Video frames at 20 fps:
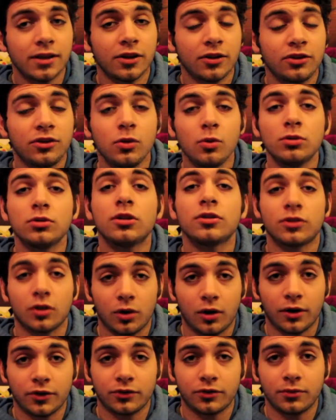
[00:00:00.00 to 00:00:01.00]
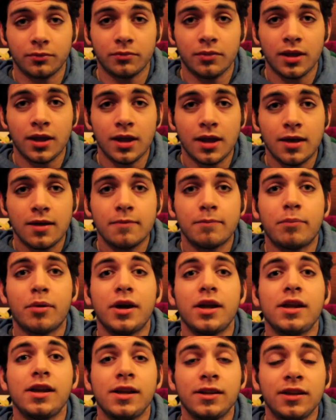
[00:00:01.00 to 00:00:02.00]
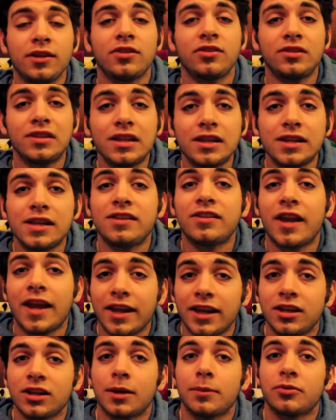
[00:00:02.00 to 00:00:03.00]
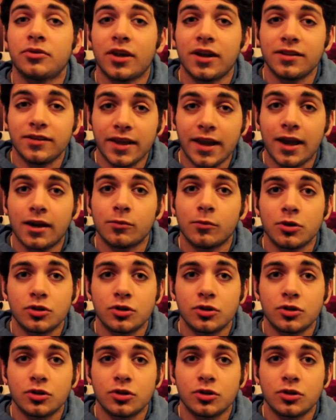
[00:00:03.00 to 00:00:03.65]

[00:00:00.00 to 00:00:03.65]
suit looked awesome, but in the scene he's hanging upside down,